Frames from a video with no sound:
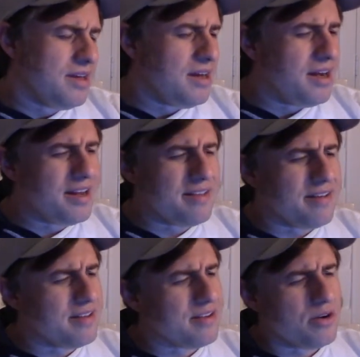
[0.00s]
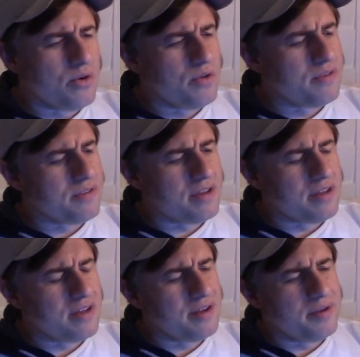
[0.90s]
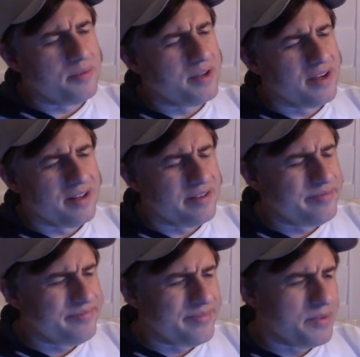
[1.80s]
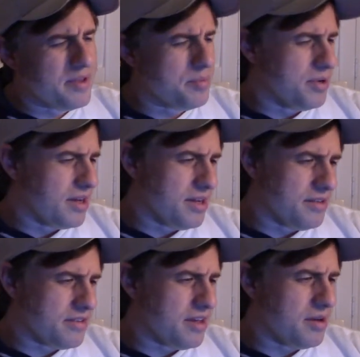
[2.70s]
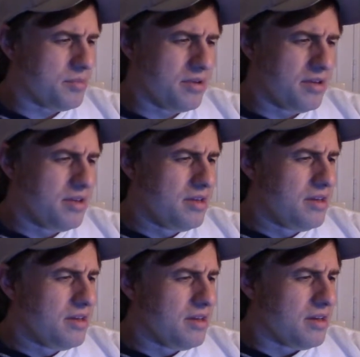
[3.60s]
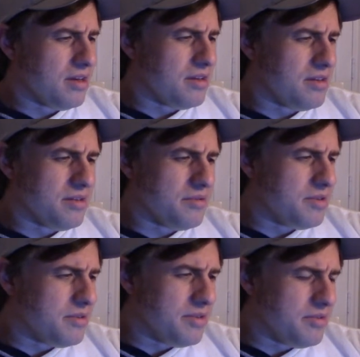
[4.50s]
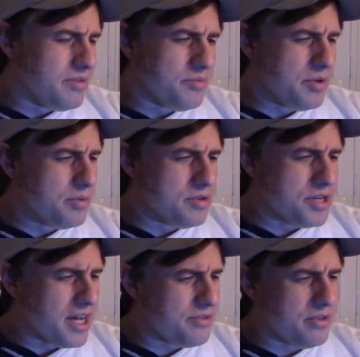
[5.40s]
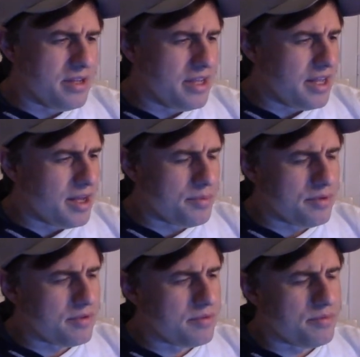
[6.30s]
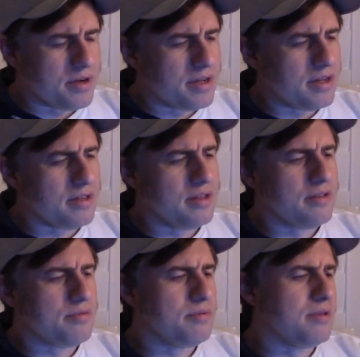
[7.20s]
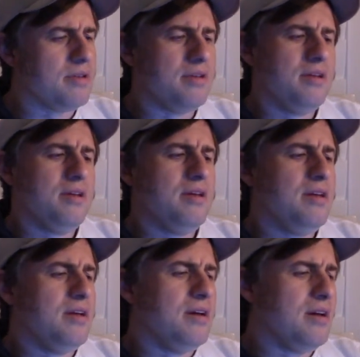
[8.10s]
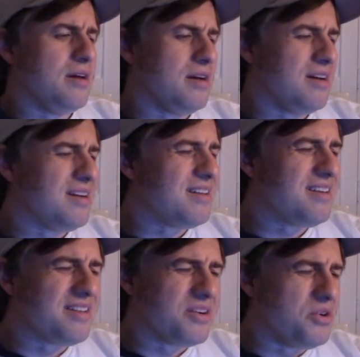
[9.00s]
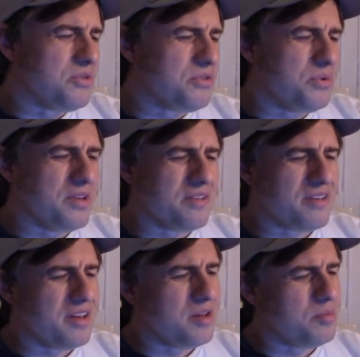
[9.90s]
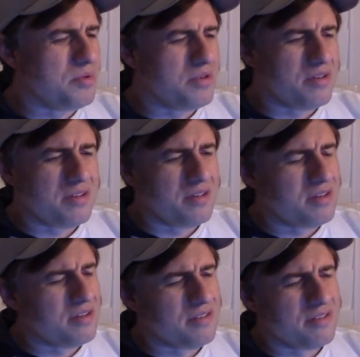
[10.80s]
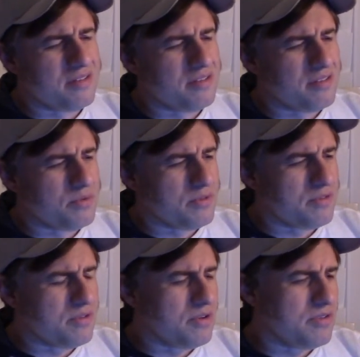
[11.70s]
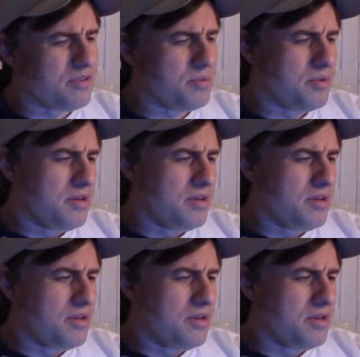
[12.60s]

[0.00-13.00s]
I'm going to take the Colts. I, am not. I'm not big on this game. Uh, and, and, even people in Jacksonville, Indianapolis could probably kill us, but uh, I'll, I'll, take the Colts to win this game. But you know, this, this, this one's a toss-up.